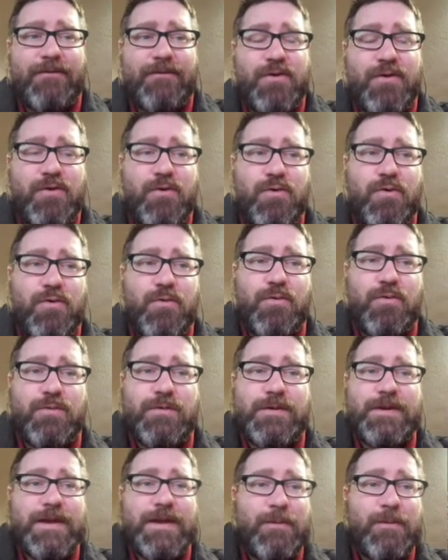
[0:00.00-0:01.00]
who
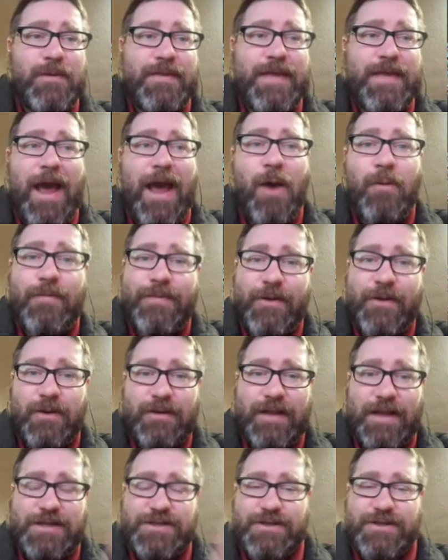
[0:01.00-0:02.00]
without their
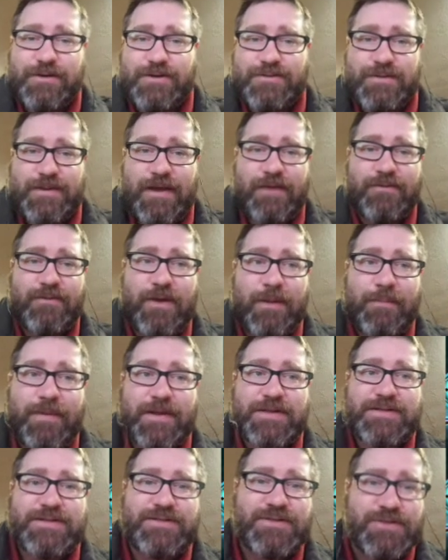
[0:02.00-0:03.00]
legendaries, without their
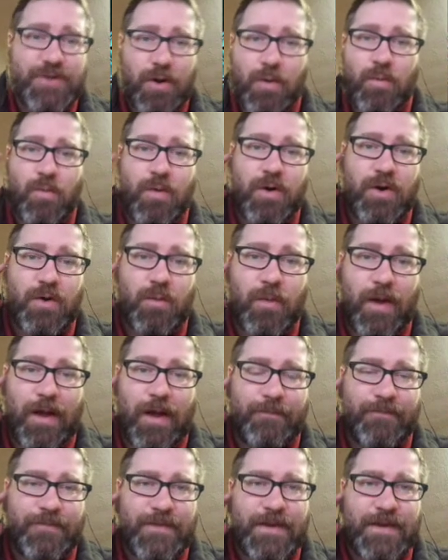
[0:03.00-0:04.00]
epics, don't work
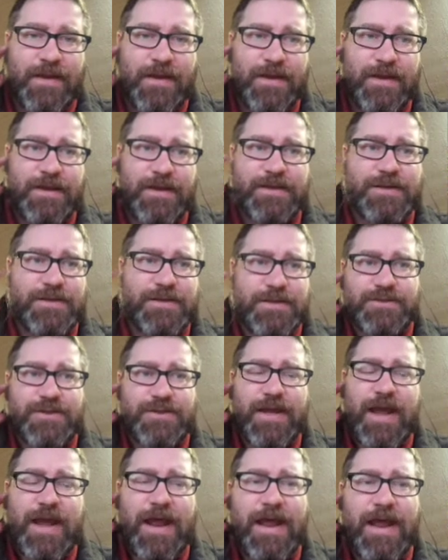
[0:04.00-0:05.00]
well. So
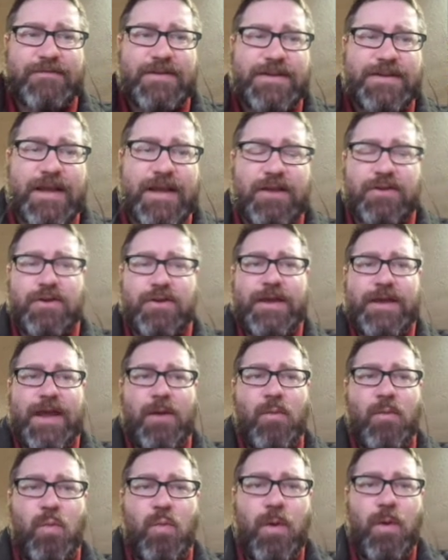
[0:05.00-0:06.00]
you kind of have to take a look at
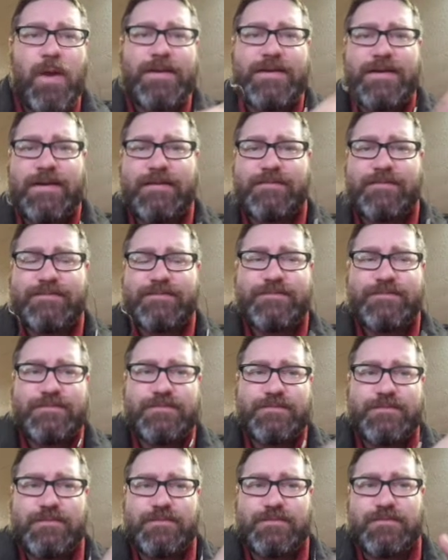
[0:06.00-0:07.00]

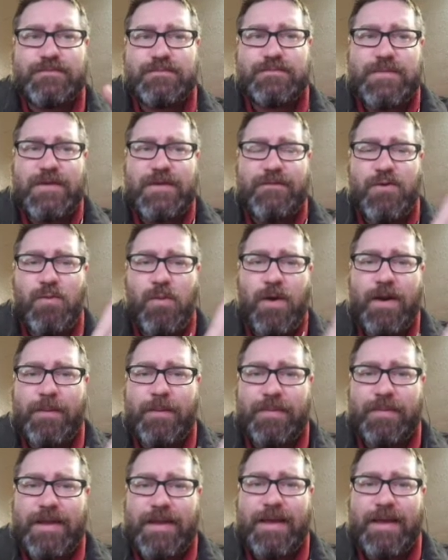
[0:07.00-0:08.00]
if you want to
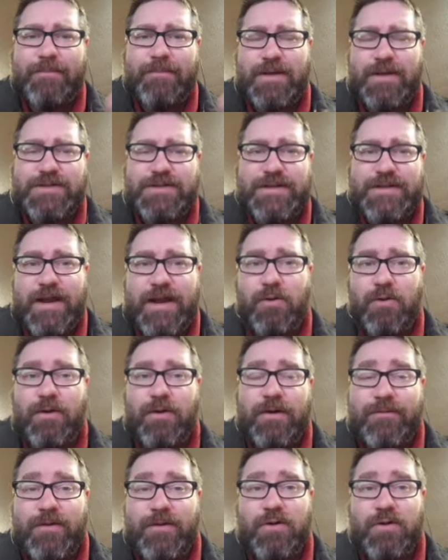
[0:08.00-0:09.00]
play a budget deck, or
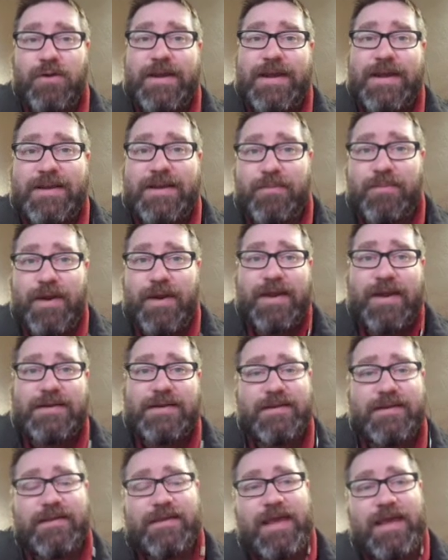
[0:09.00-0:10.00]
if you're looking to break
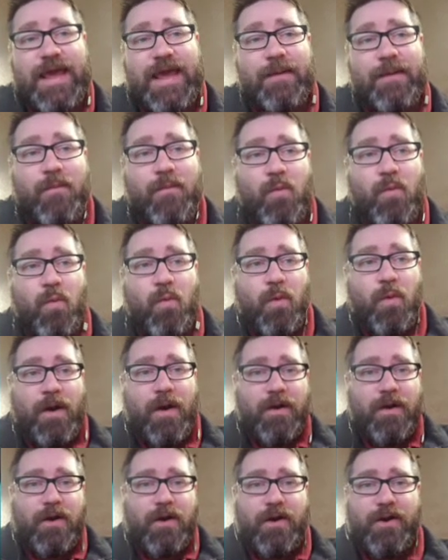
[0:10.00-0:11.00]
into the game,
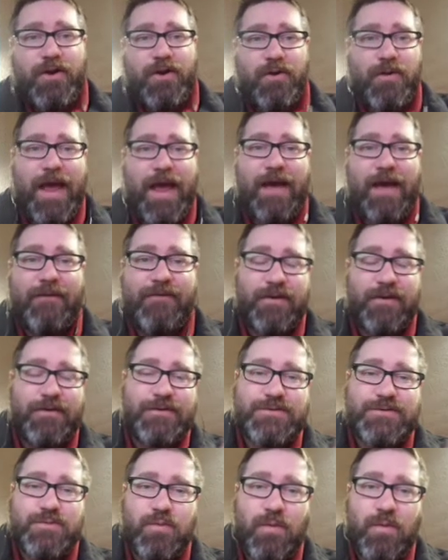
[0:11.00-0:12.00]
where are your
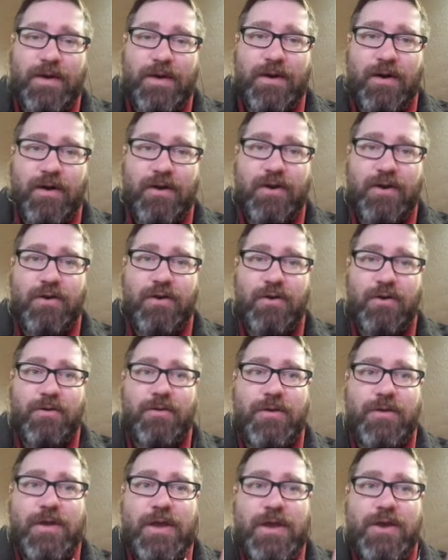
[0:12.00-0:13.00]
avenues? What are
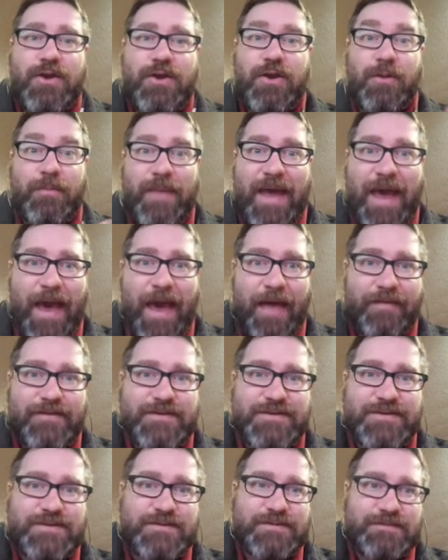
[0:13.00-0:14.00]
your
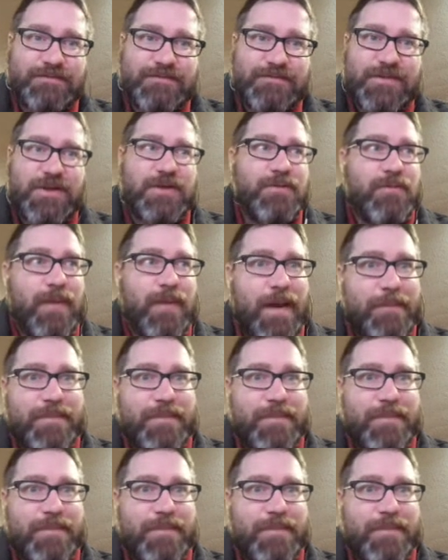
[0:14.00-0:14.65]
paths? You might